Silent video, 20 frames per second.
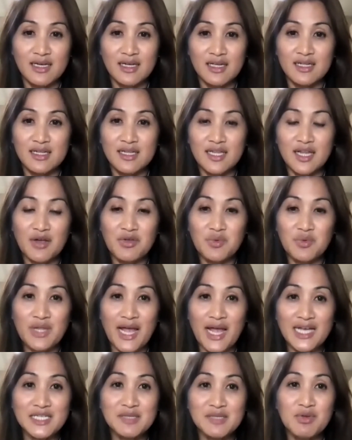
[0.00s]
Now you would
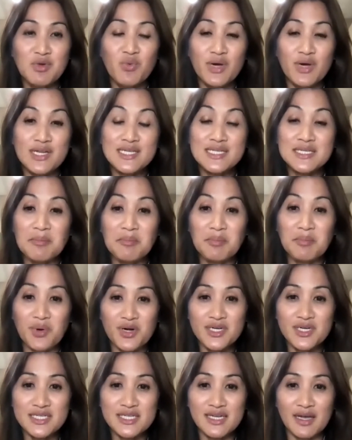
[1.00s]
ask me, what is a
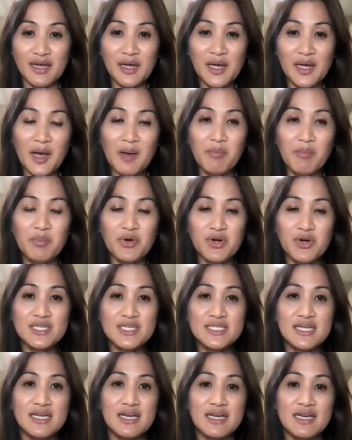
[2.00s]
bursa? A
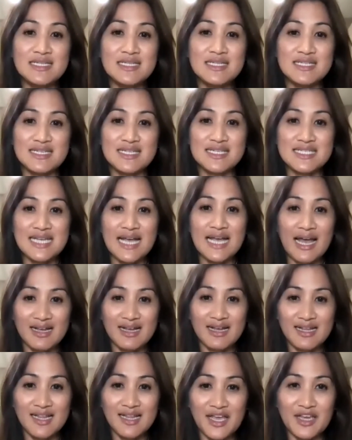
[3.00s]
bursa is a
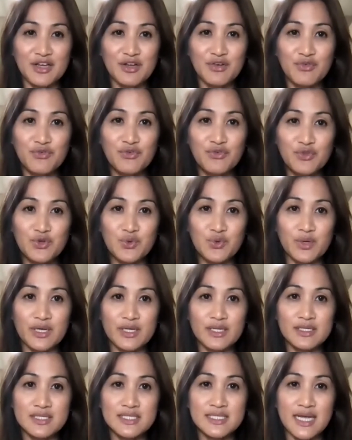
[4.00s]
sac-like
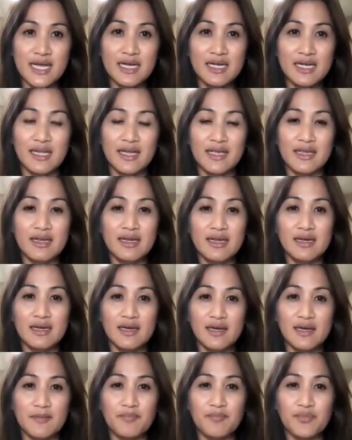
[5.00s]
fluid, sac-like
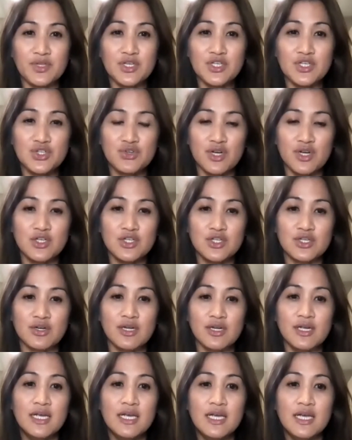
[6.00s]
structure
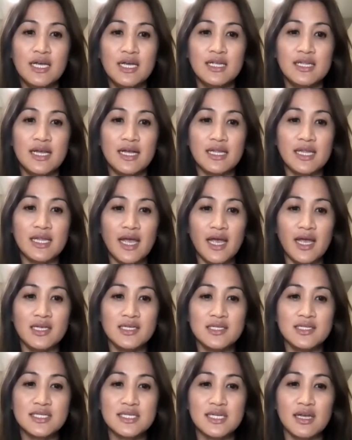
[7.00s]
that
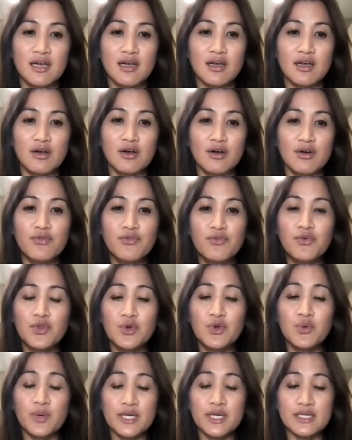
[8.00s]
has
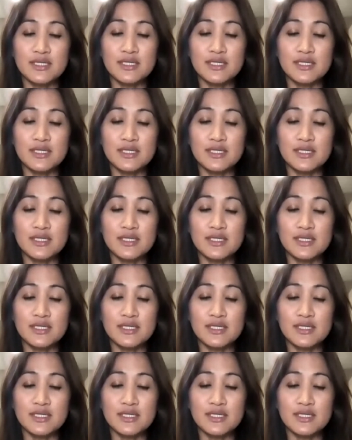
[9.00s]
fluid